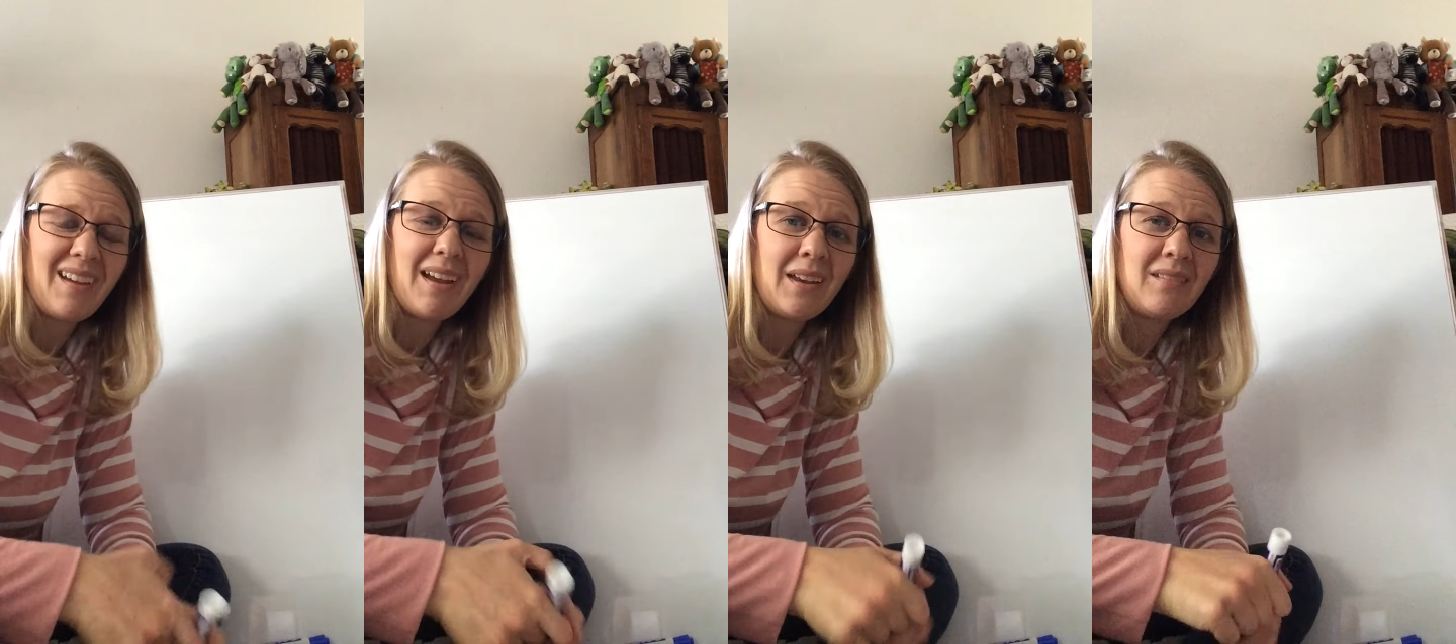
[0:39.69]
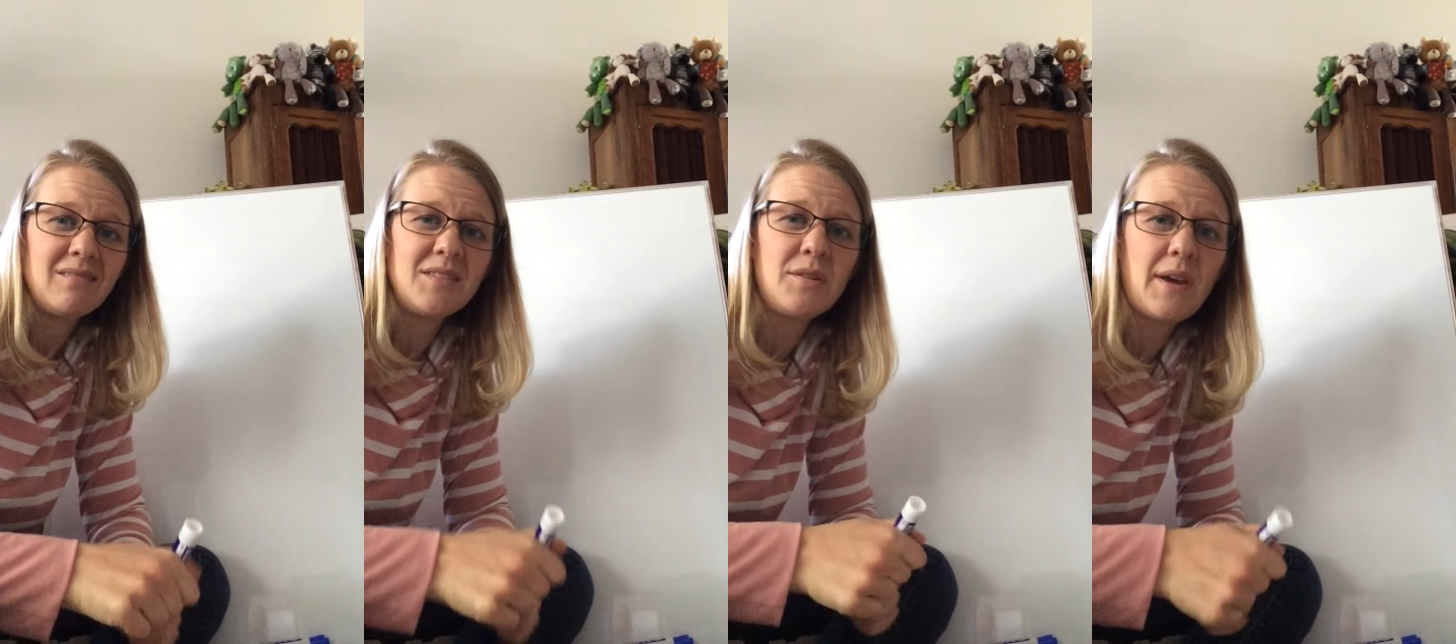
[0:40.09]
And
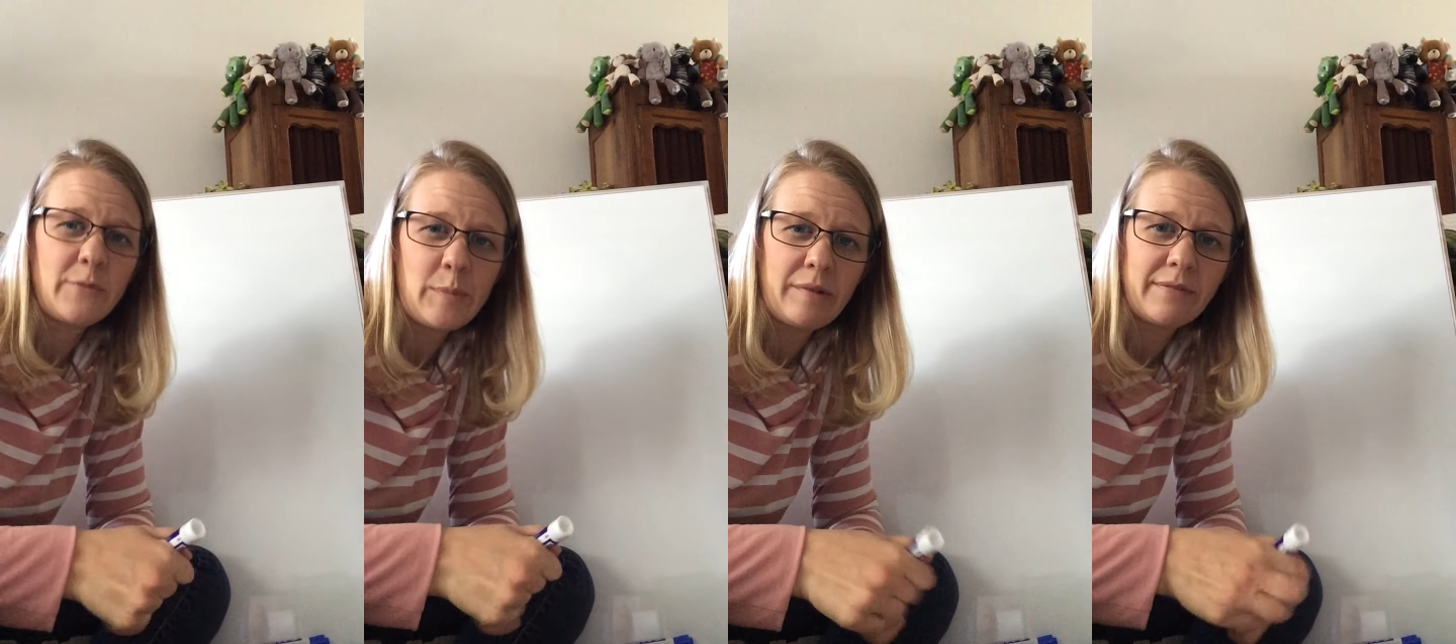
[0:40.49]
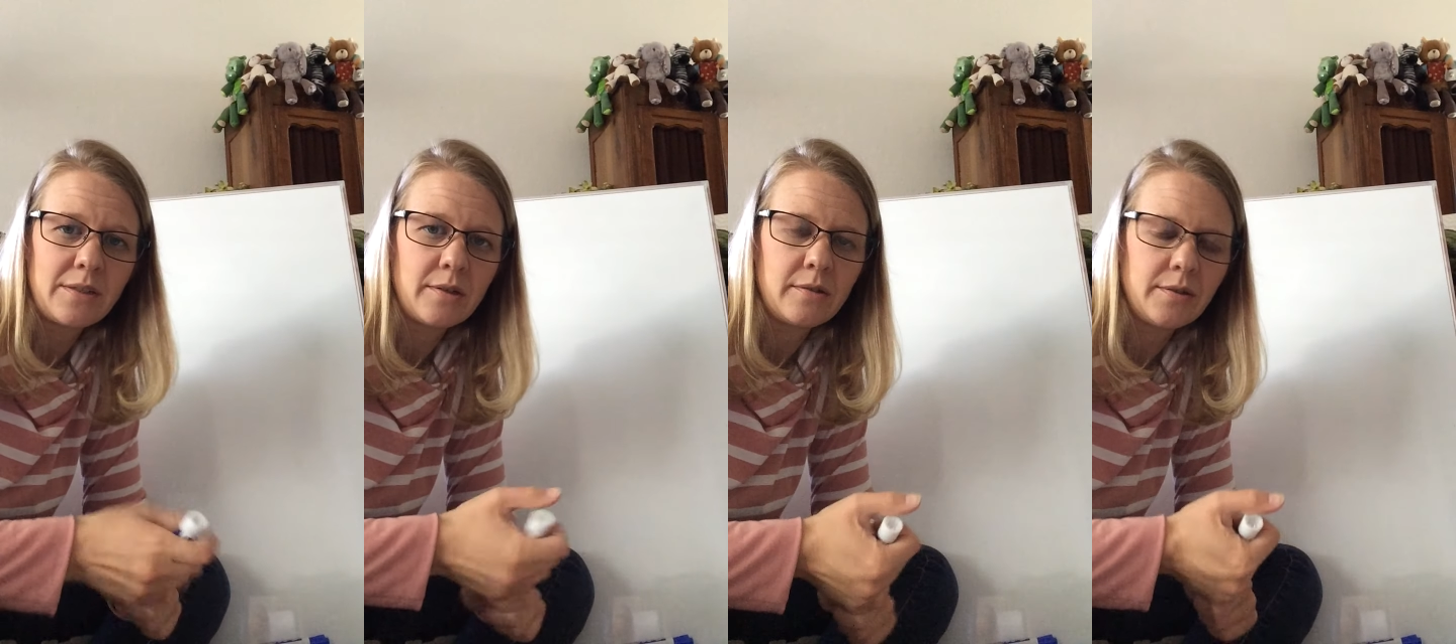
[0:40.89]
do they have to be perfect
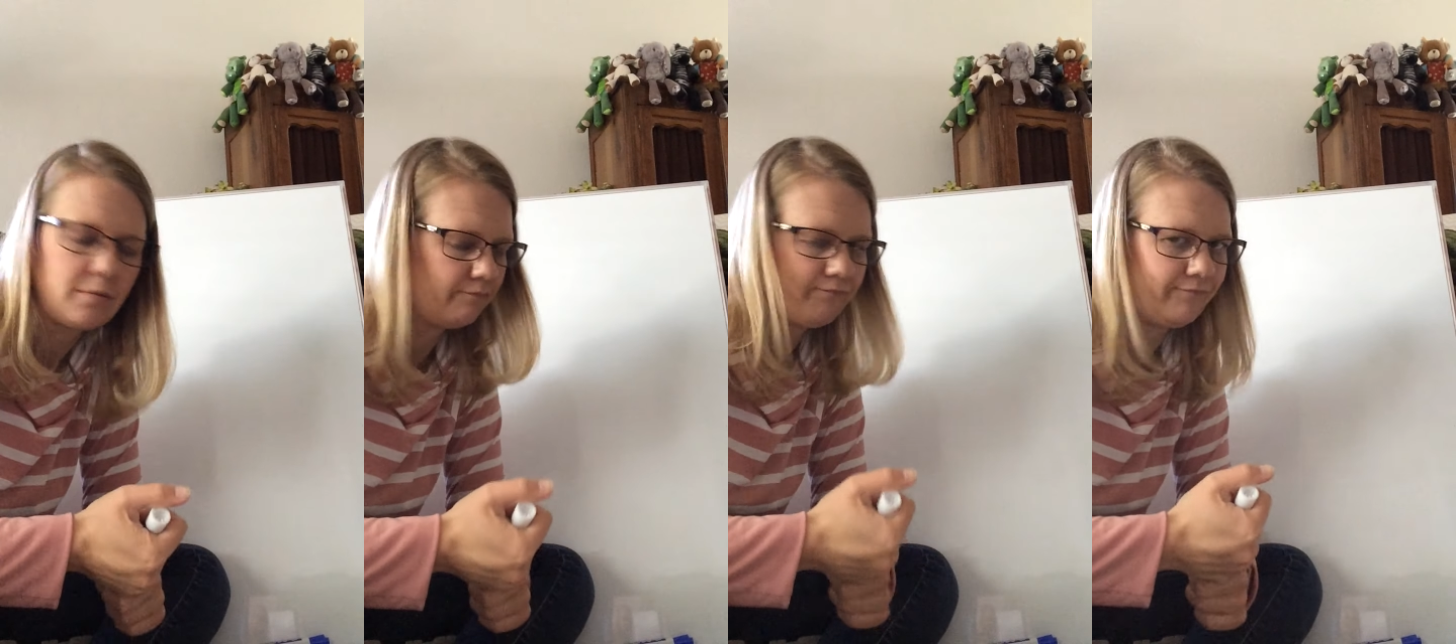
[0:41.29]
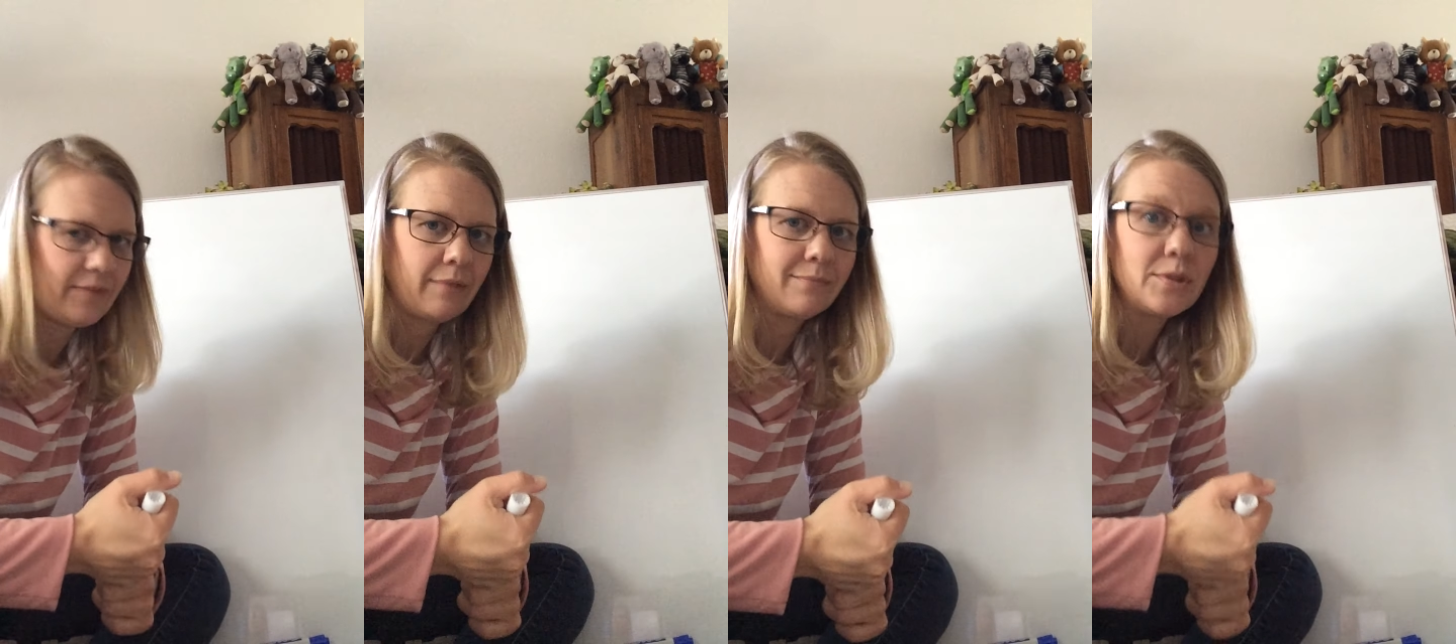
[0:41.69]
circles?
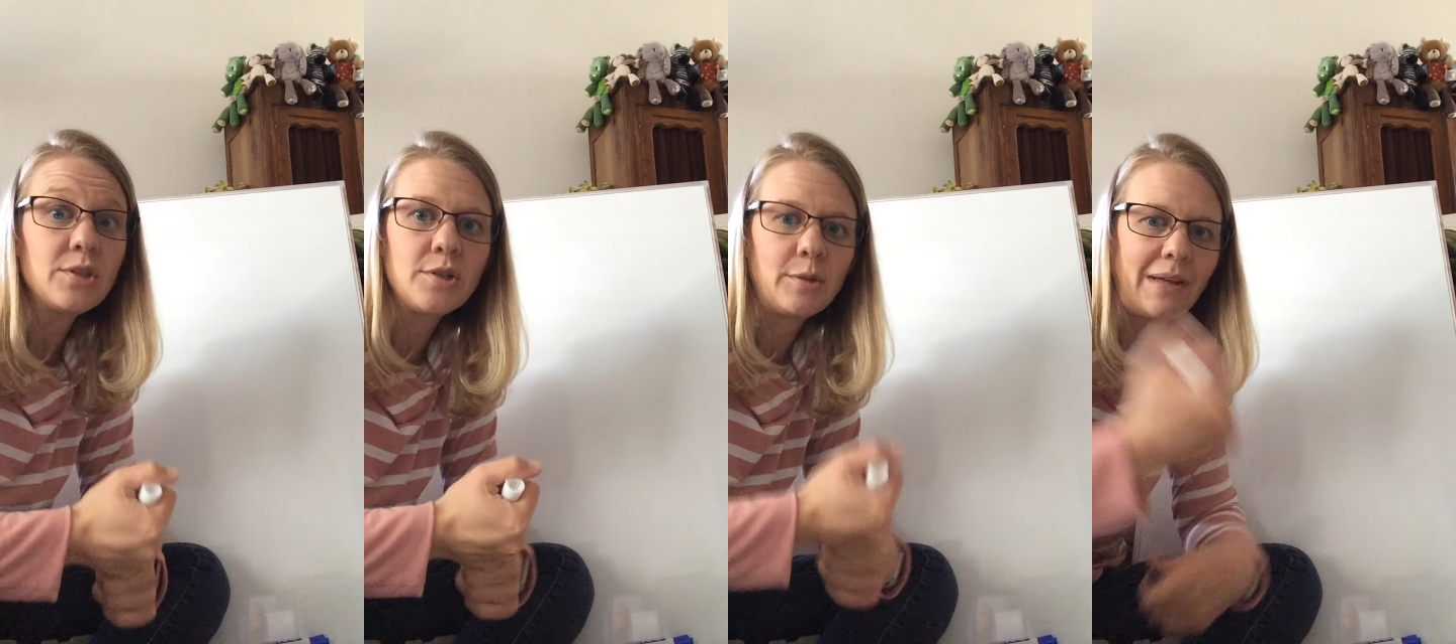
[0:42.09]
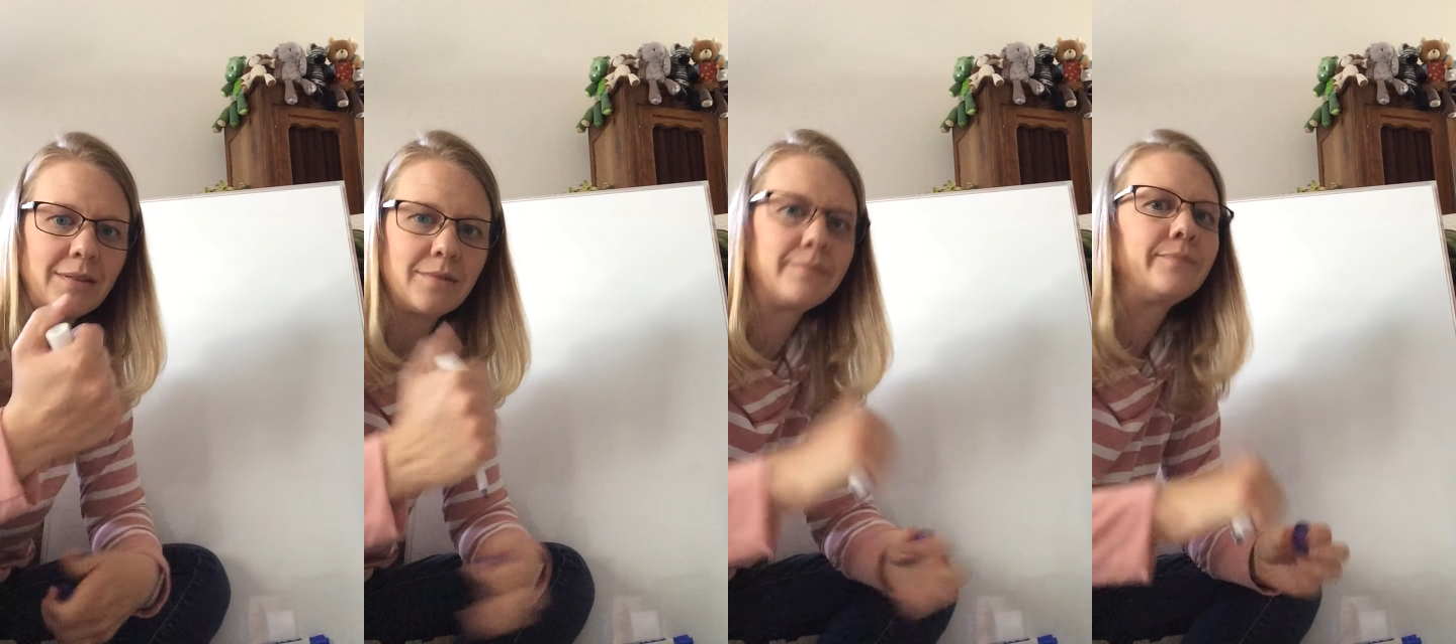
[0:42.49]
No, just do your
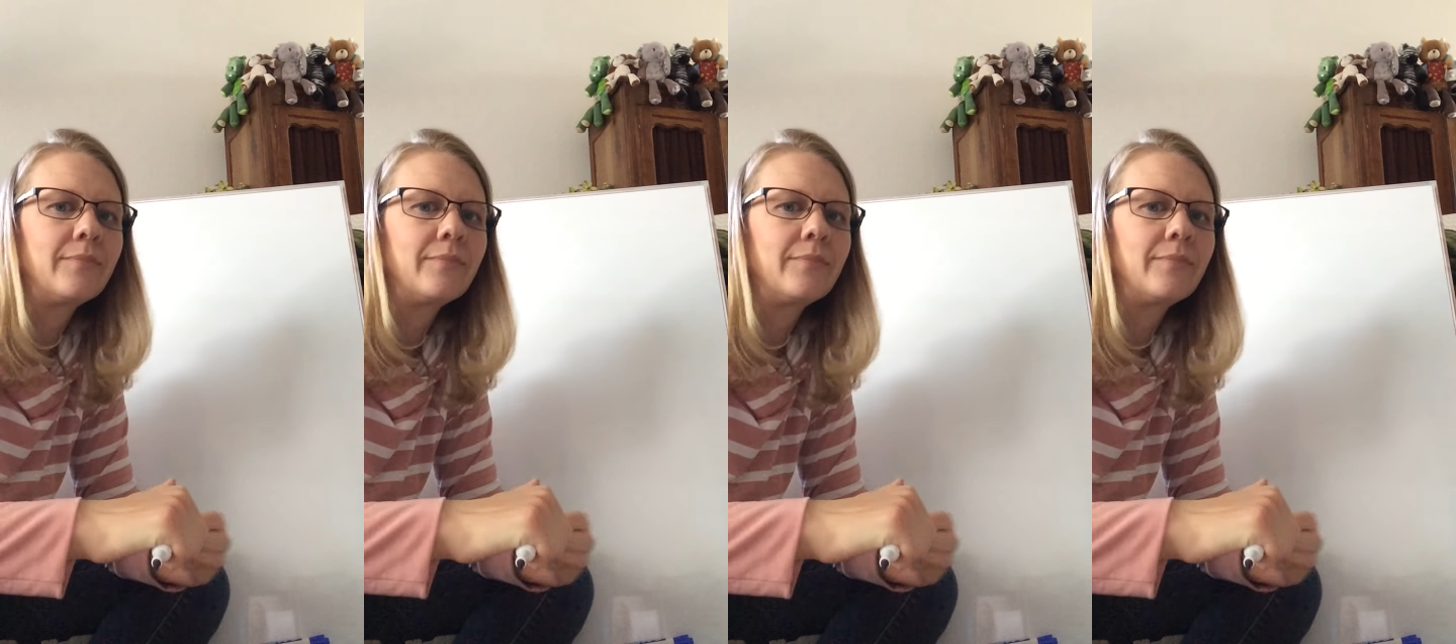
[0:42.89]
best.